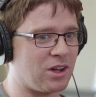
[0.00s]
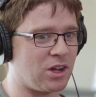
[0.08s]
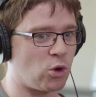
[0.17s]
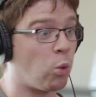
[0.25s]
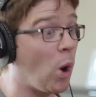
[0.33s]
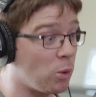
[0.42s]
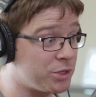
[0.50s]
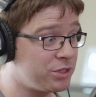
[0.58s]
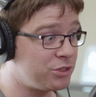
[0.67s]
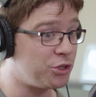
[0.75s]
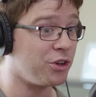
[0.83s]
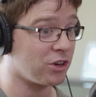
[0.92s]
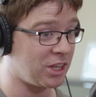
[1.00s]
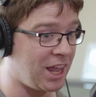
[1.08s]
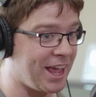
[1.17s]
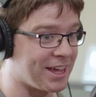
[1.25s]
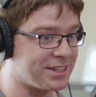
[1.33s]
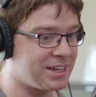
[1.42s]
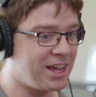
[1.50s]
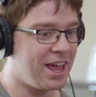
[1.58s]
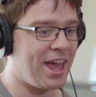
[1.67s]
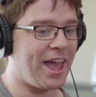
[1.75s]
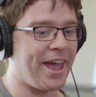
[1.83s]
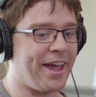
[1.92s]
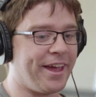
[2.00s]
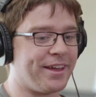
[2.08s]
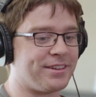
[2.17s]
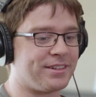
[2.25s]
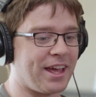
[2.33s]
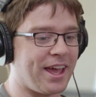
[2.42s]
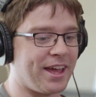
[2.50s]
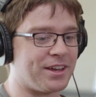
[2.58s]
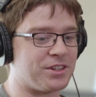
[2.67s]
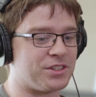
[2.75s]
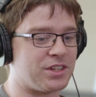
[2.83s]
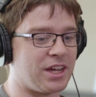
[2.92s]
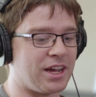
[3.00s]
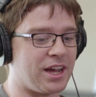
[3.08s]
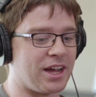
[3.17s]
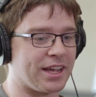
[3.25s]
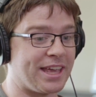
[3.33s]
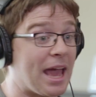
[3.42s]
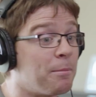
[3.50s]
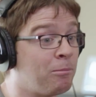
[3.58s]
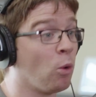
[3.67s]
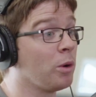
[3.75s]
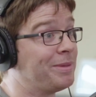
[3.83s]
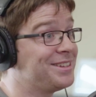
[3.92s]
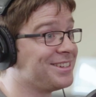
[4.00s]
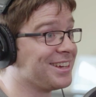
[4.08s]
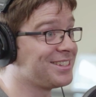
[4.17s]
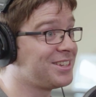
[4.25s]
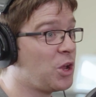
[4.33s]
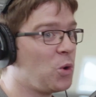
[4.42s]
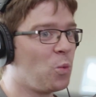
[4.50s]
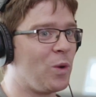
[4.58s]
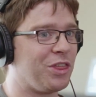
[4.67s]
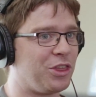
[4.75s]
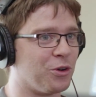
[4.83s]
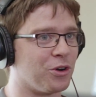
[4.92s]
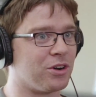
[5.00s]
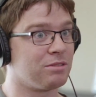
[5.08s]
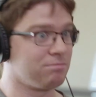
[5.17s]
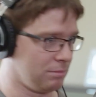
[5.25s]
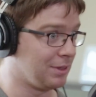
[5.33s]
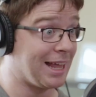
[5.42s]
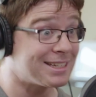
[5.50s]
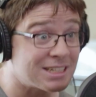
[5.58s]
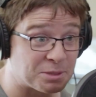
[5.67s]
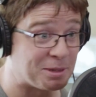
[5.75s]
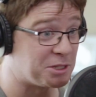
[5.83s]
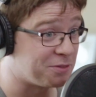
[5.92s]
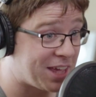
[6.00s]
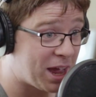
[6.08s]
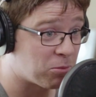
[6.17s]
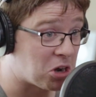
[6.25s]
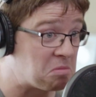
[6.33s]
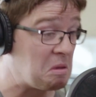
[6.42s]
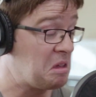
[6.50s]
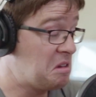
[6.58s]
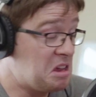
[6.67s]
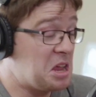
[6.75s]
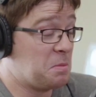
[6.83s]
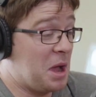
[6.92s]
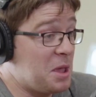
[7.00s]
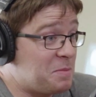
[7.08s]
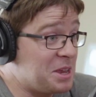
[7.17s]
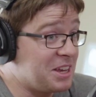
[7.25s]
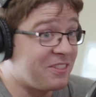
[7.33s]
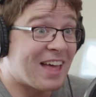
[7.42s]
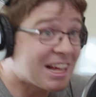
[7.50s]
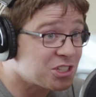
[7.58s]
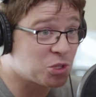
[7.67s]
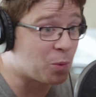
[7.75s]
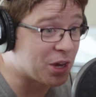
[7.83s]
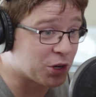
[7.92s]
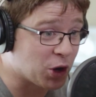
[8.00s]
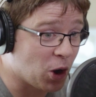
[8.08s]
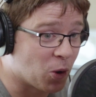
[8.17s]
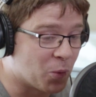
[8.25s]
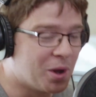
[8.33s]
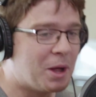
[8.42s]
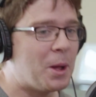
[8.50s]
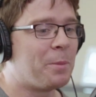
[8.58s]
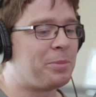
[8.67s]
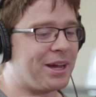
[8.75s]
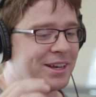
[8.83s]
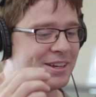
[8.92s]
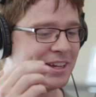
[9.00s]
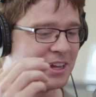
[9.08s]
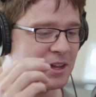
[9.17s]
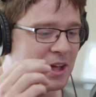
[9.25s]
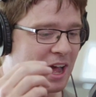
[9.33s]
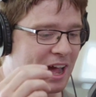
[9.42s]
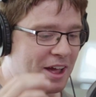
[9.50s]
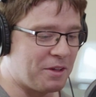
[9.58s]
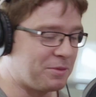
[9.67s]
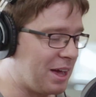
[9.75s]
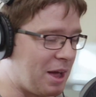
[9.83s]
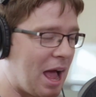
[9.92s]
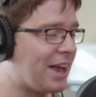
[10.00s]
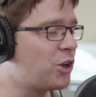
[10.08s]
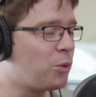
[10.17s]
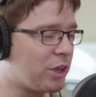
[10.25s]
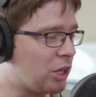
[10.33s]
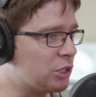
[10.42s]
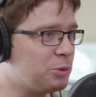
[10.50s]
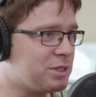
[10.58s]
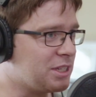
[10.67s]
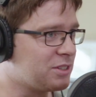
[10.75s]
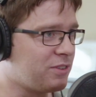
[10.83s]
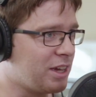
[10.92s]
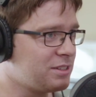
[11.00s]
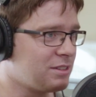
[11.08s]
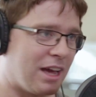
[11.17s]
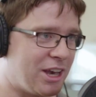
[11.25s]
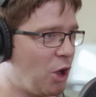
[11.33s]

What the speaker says: quote to your client and get more business with your less expensive camera, in my opinion, that's the way to go. But I know that I'll lose these fights. I